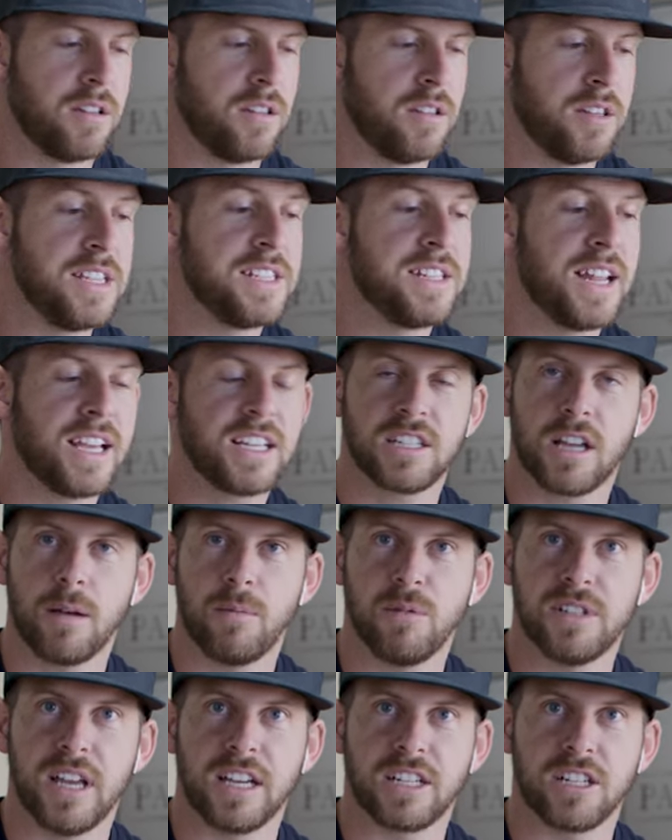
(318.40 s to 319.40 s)
These next
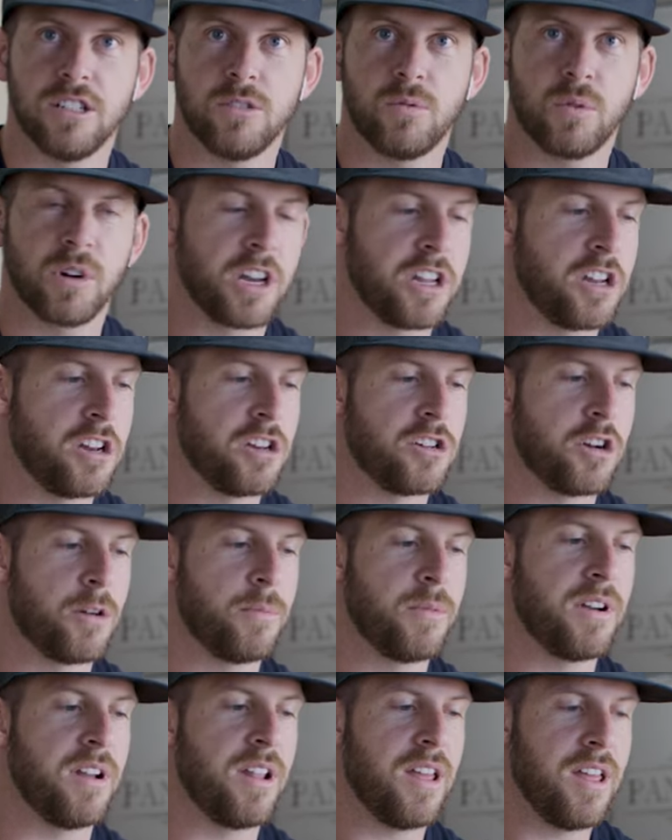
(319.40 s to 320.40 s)
couple sections, we're gonna
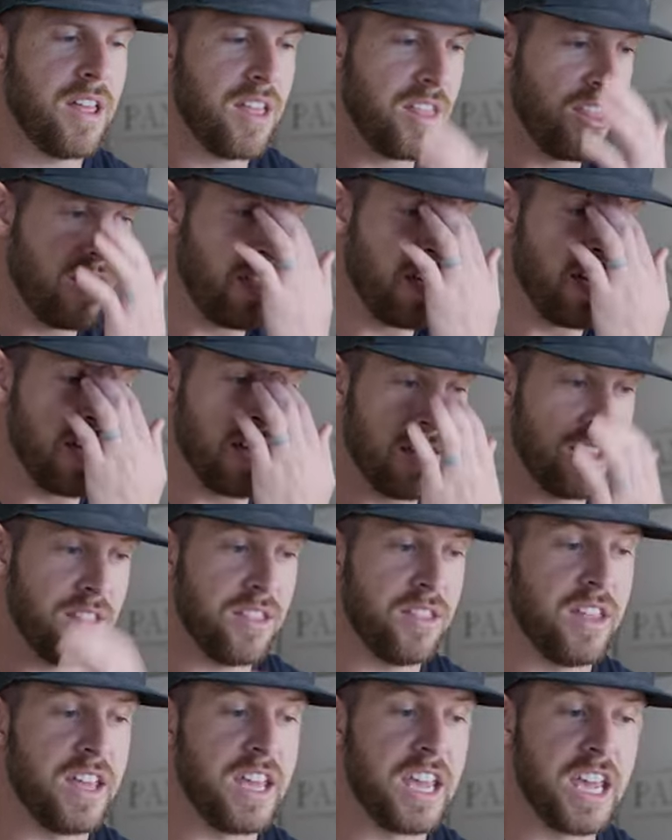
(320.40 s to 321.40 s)
determine the,
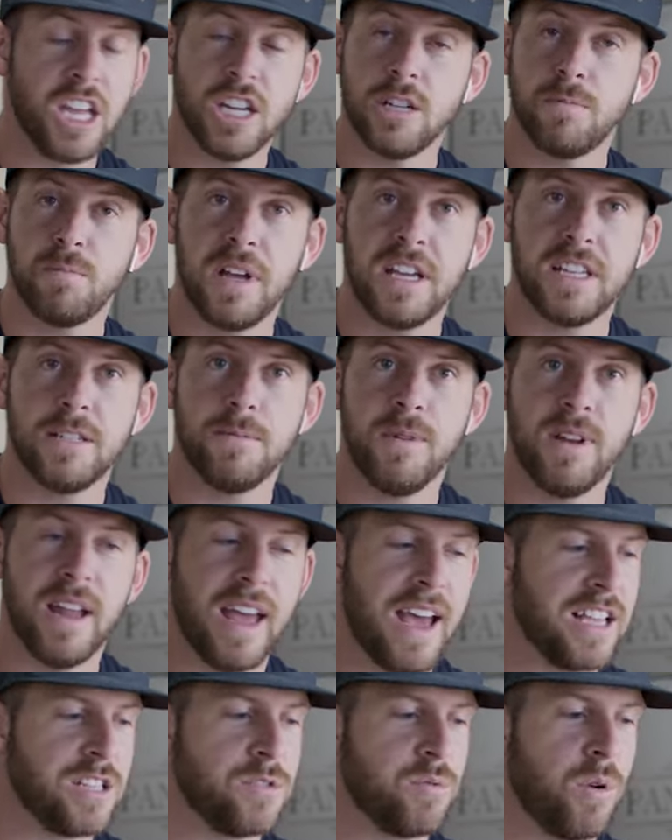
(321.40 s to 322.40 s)
the hinge placement
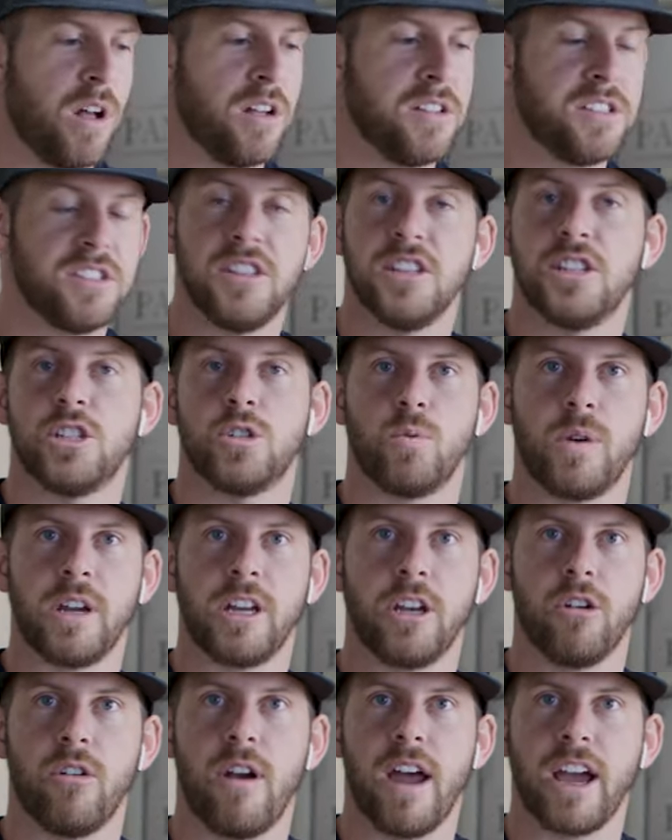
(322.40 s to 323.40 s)
as well as the
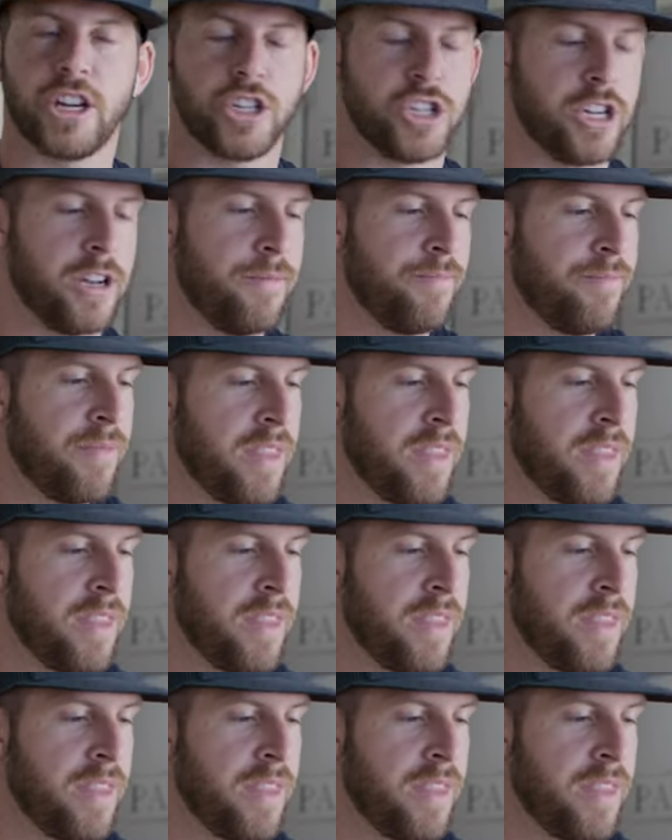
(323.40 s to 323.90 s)
swing direction.